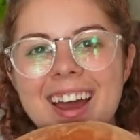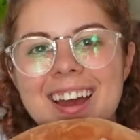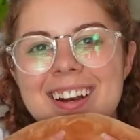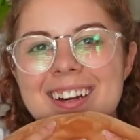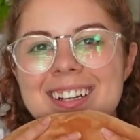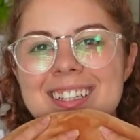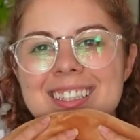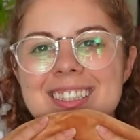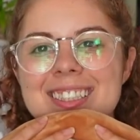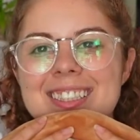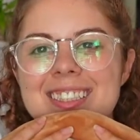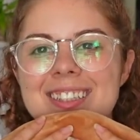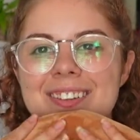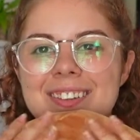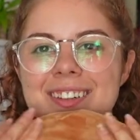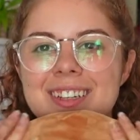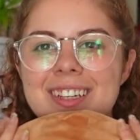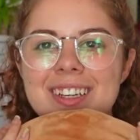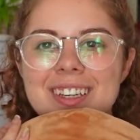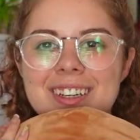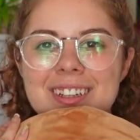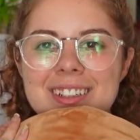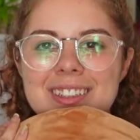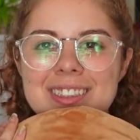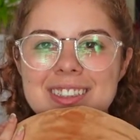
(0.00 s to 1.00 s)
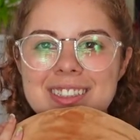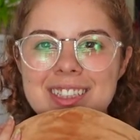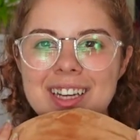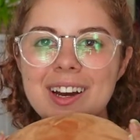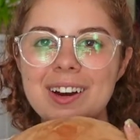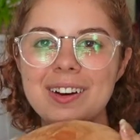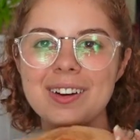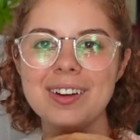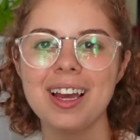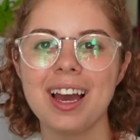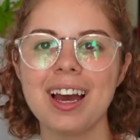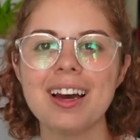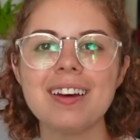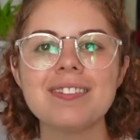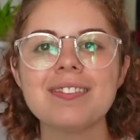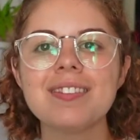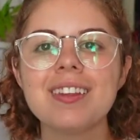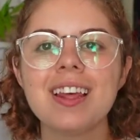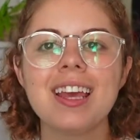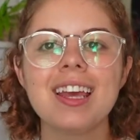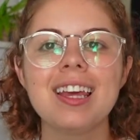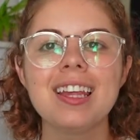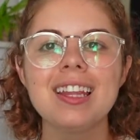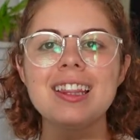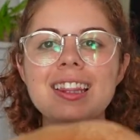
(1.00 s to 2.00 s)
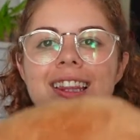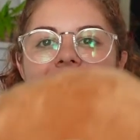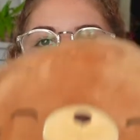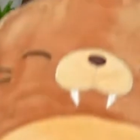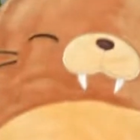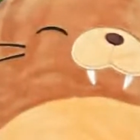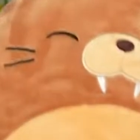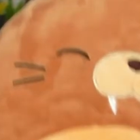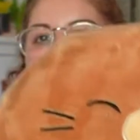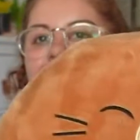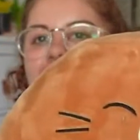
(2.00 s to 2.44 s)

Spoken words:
and he's so cute. So yeah, this